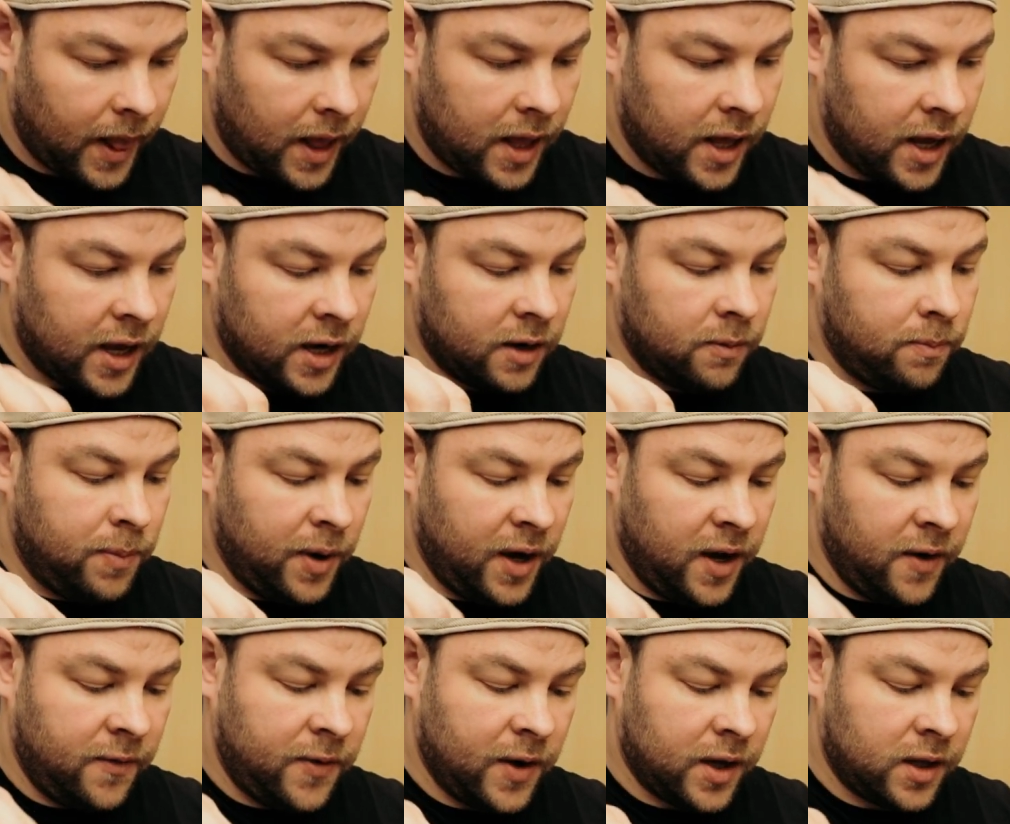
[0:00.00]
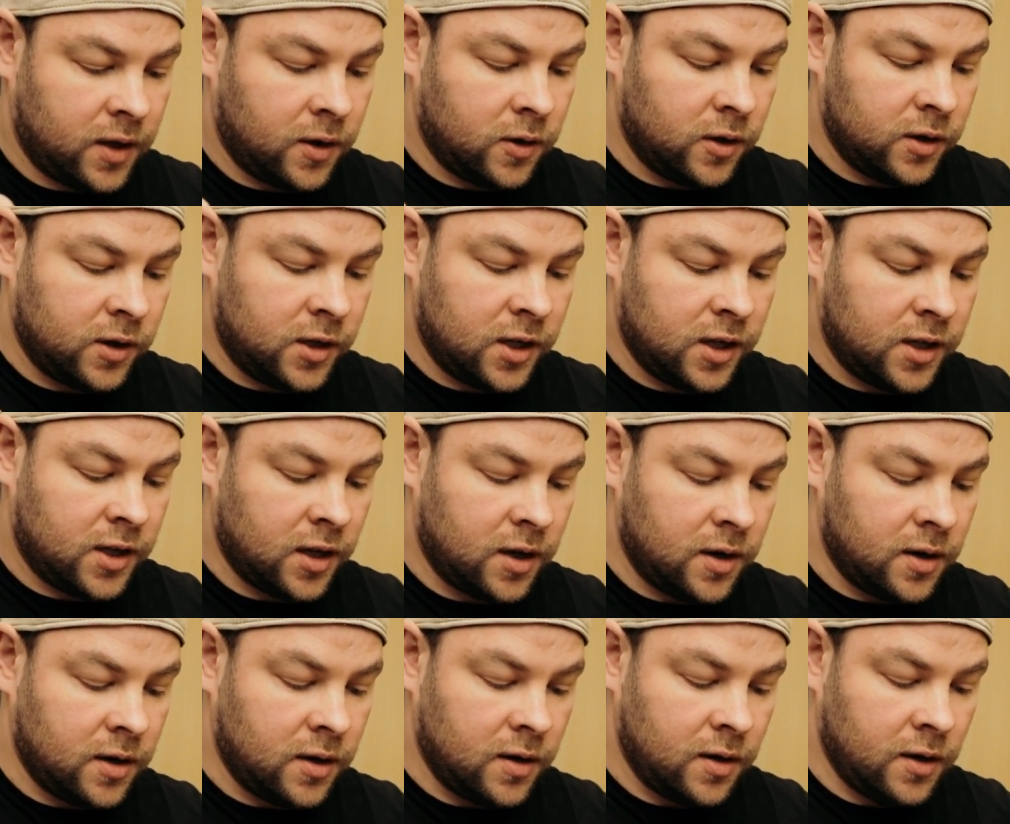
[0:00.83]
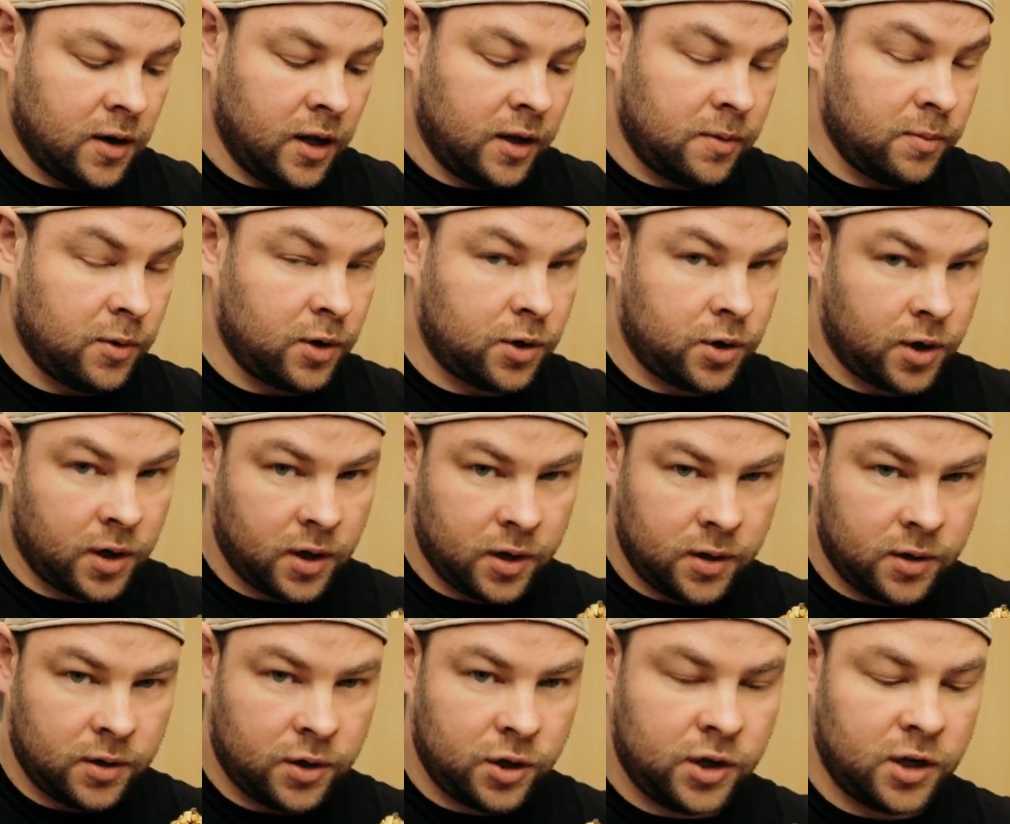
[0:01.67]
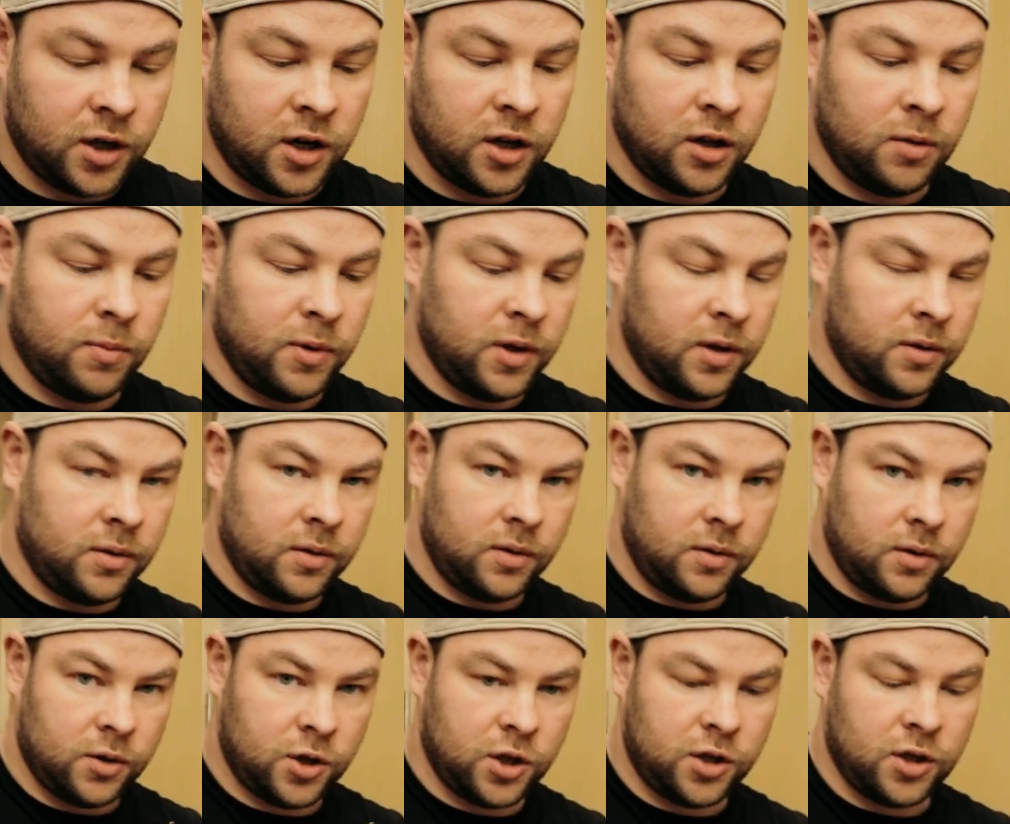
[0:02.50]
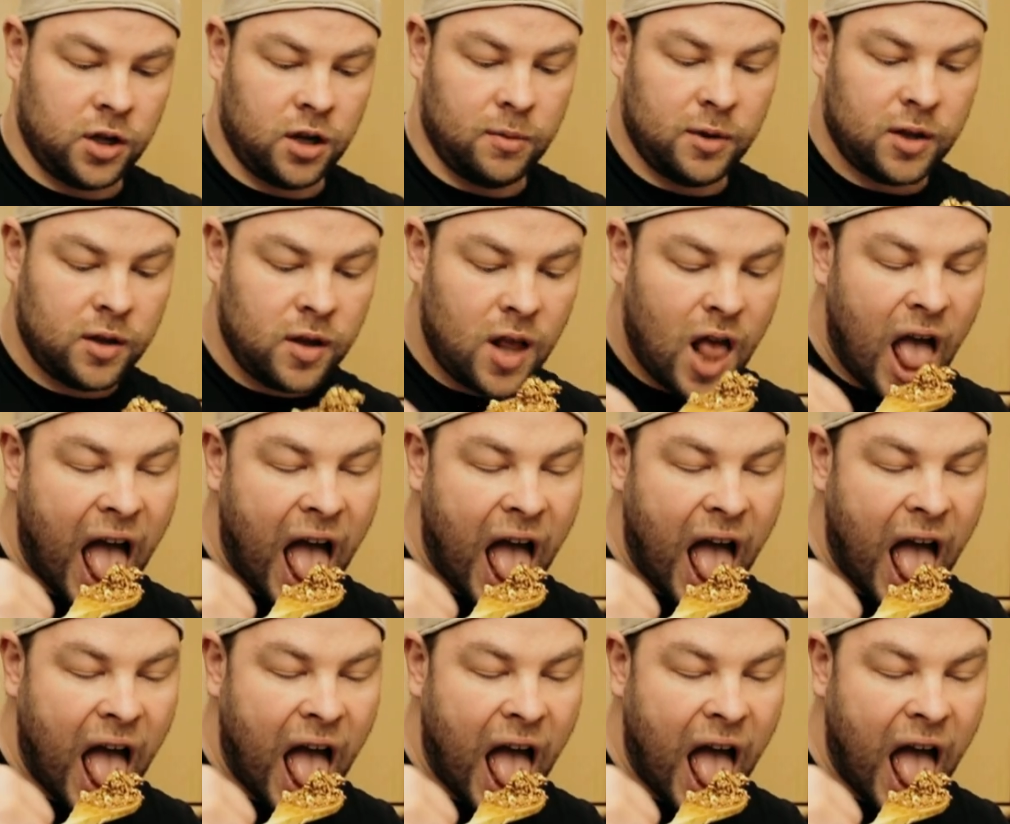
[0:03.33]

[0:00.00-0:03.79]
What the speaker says: and perfect consistency. Let me try it, just a little bit. Just a little